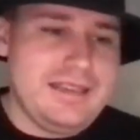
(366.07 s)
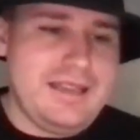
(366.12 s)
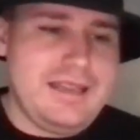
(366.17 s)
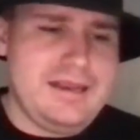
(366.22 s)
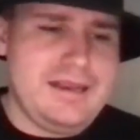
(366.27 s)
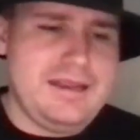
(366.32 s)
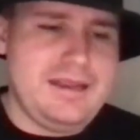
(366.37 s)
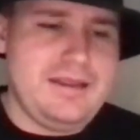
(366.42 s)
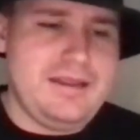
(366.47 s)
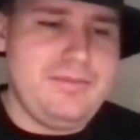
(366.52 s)

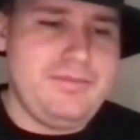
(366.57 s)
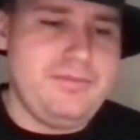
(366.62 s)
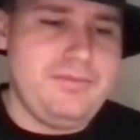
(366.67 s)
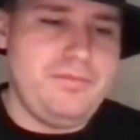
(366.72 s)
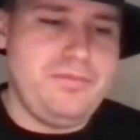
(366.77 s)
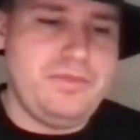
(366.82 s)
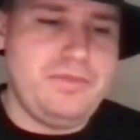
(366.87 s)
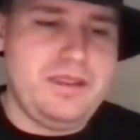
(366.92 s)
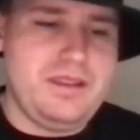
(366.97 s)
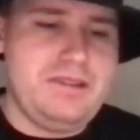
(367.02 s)
and
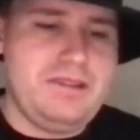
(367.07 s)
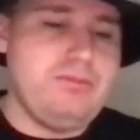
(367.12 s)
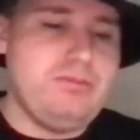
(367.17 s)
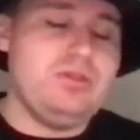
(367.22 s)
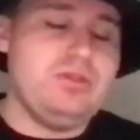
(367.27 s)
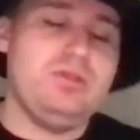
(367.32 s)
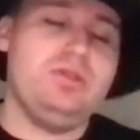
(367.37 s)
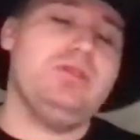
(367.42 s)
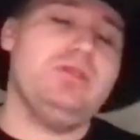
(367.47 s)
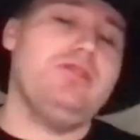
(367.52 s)
it was
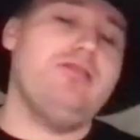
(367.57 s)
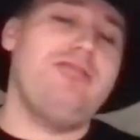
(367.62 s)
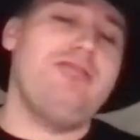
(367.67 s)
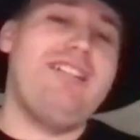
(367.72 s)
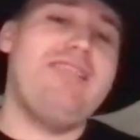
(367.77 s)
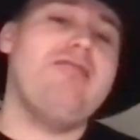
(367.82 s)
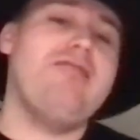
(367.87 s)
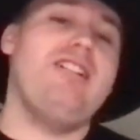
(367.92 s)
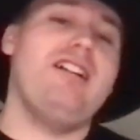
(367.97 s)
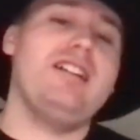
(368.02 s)
also a
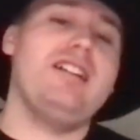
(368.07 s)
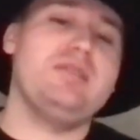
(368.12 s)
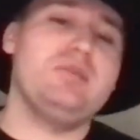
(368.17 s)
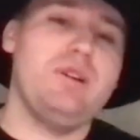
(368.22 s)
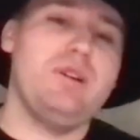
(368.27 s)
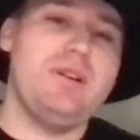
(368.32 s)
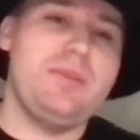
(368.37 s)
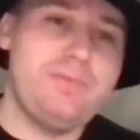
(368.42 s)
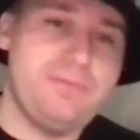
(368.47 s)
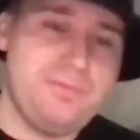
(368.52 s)
great ride as
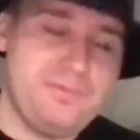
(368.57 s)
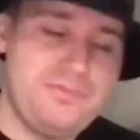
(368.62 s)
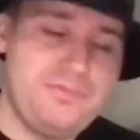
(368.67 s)
well.